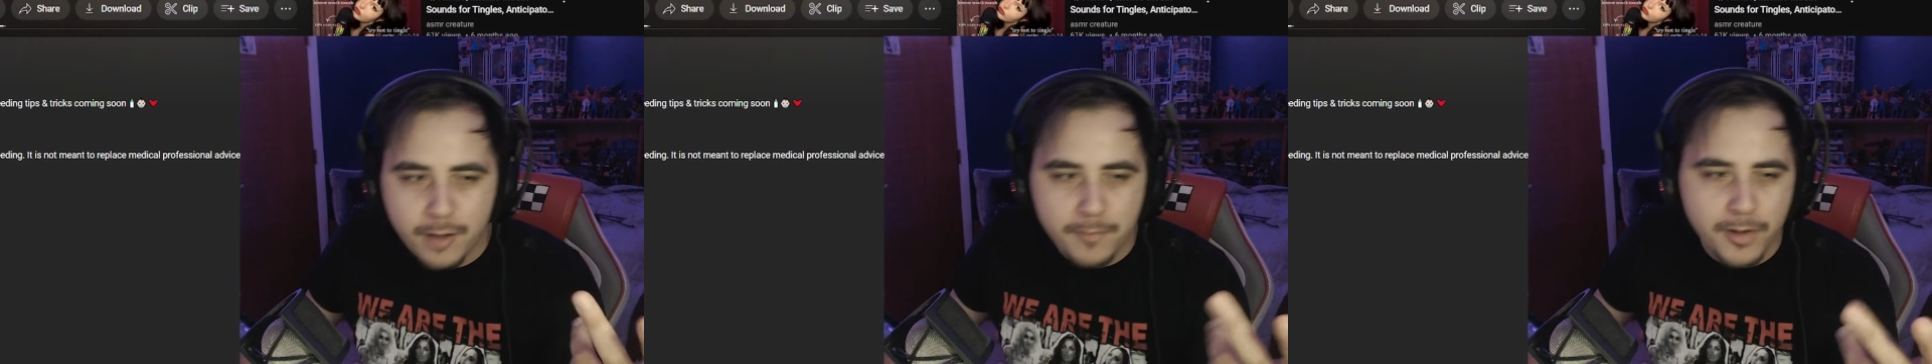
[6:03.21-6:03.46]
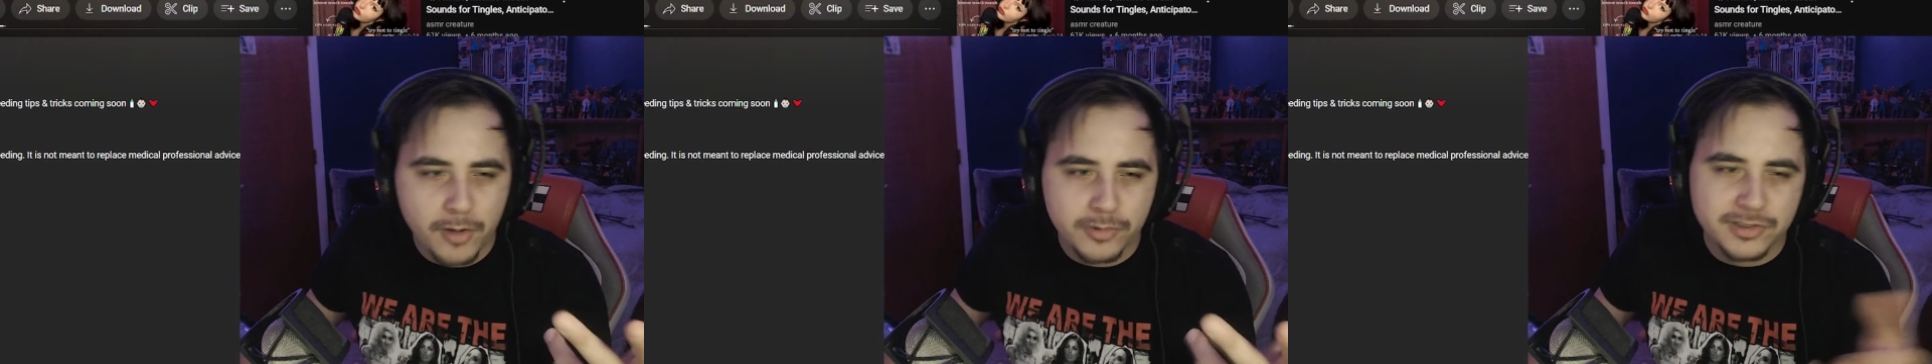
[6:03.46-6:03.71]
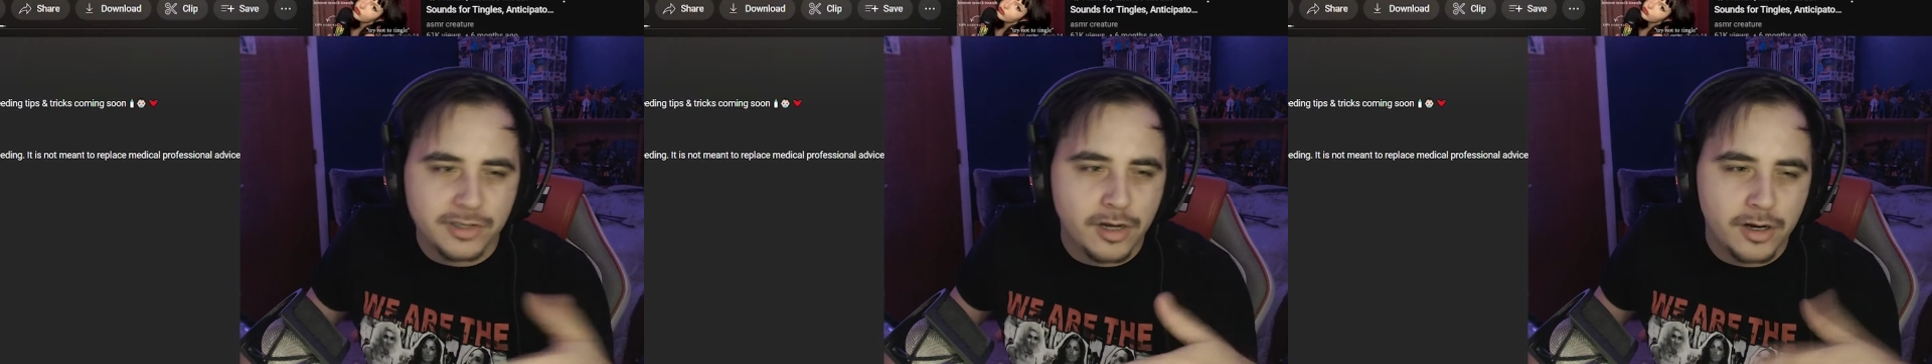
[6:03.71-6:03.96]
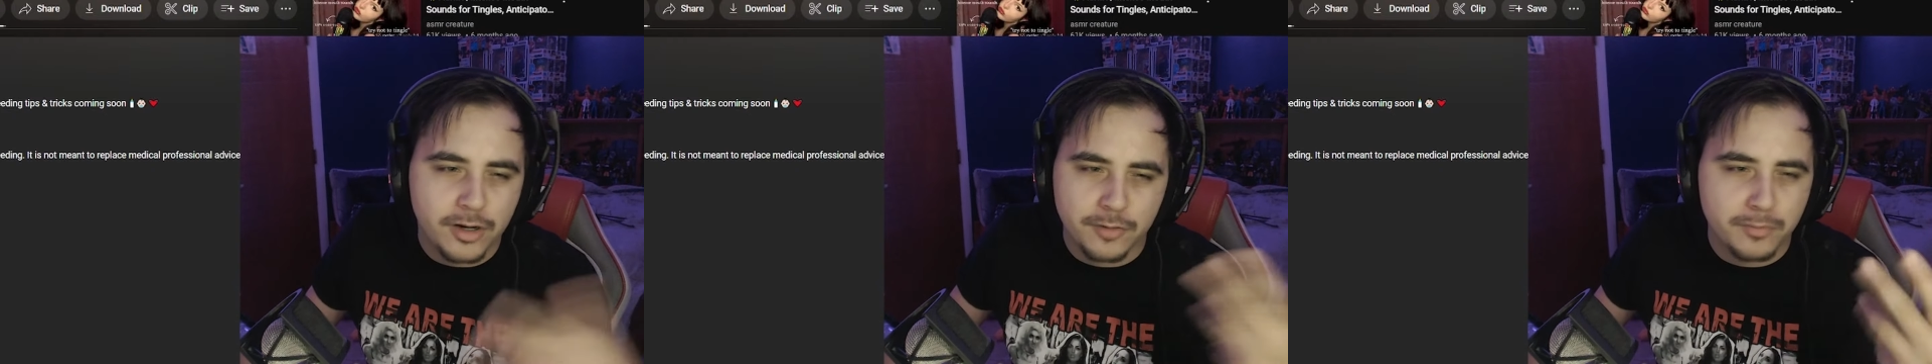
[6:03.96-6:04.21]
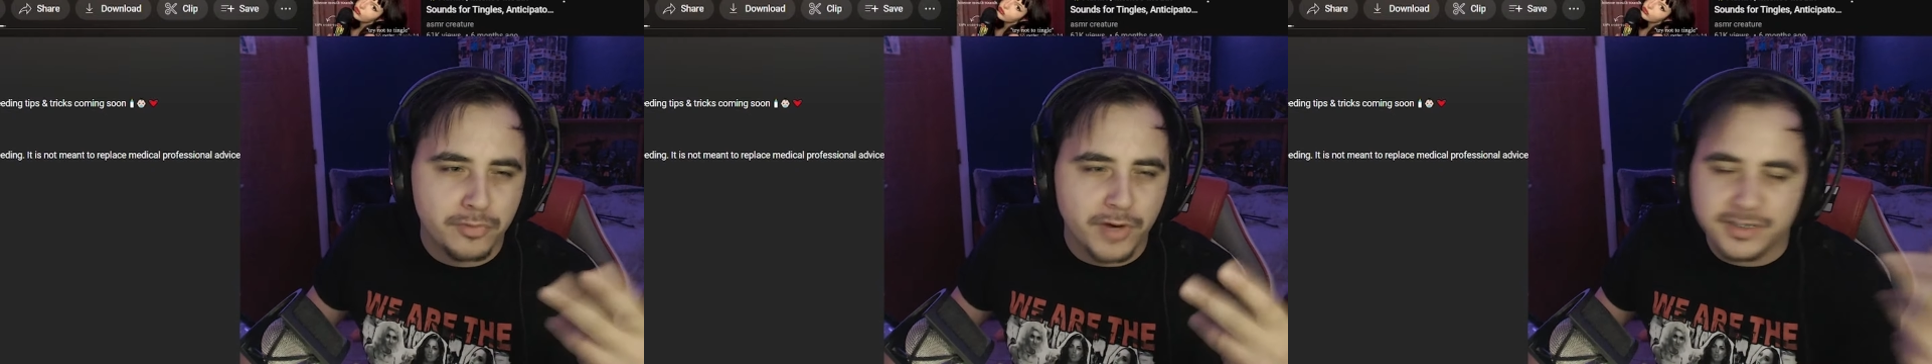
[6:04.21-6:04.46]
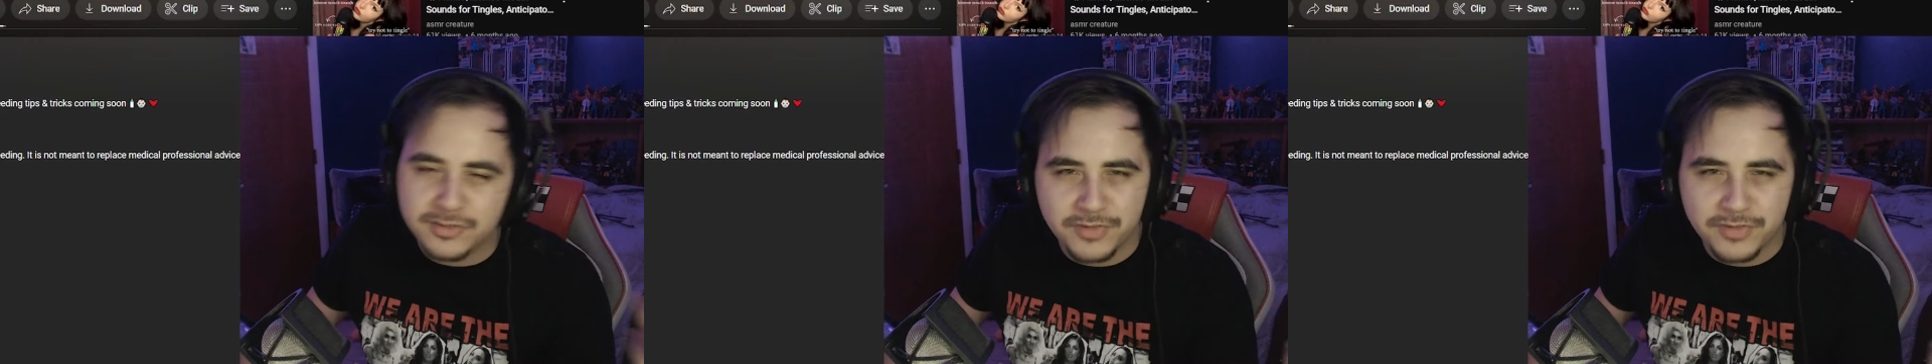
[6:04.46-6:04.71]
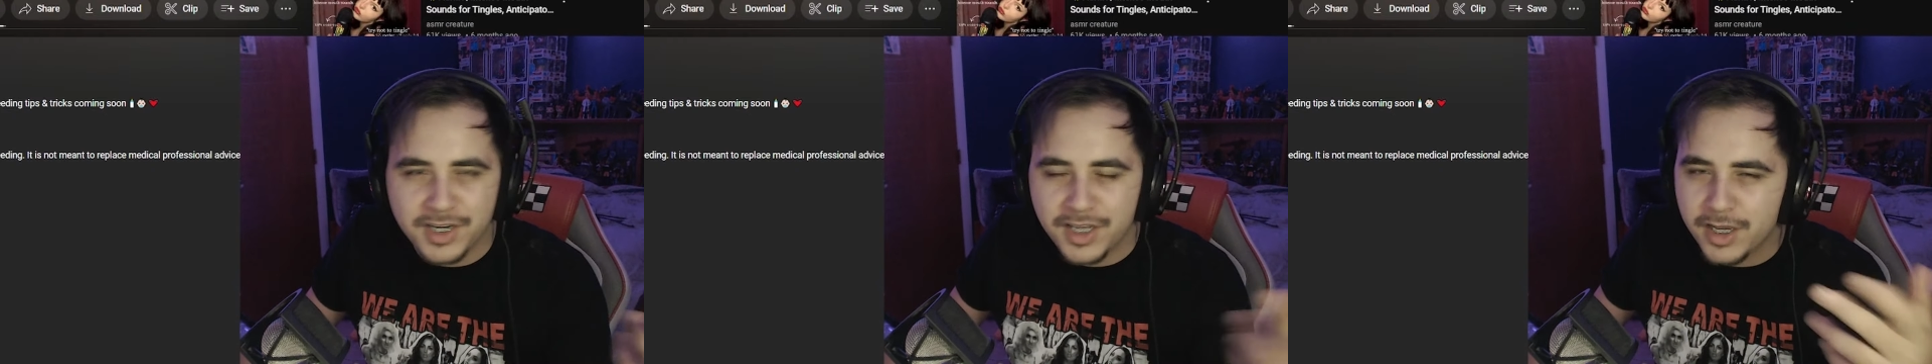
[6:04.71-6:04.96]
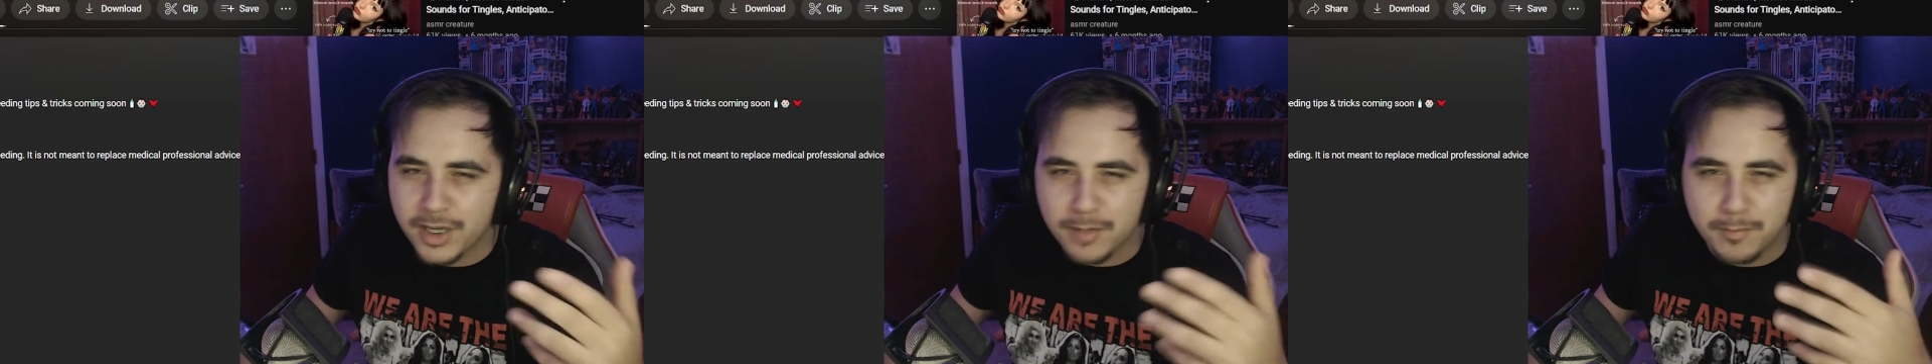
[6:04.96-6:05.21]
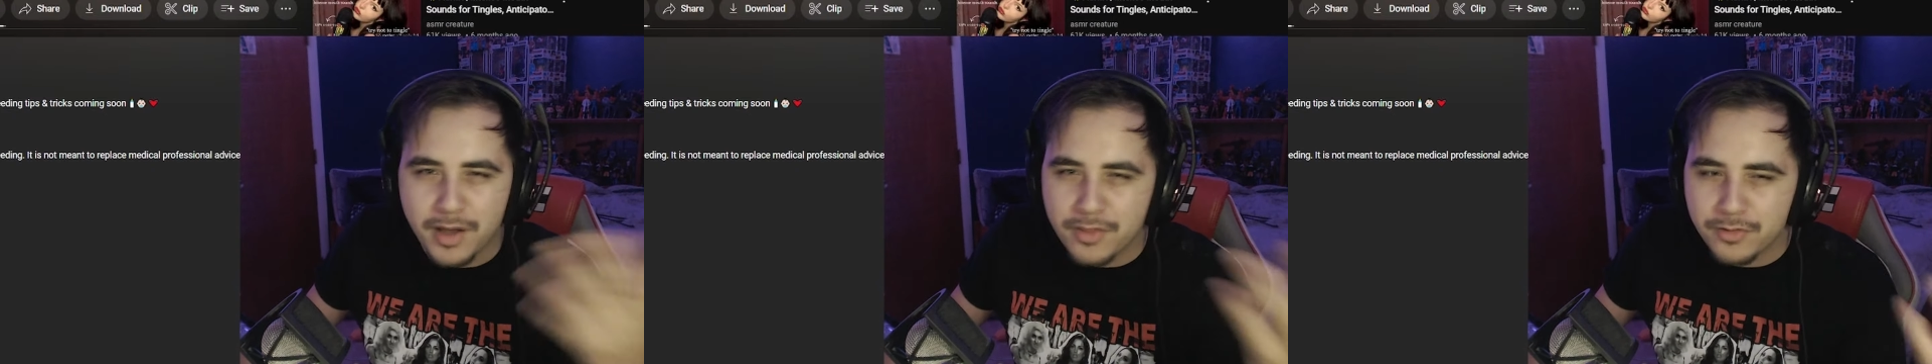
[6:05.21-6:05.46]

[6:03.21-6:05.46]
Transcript: posts all her breastfeeding and mother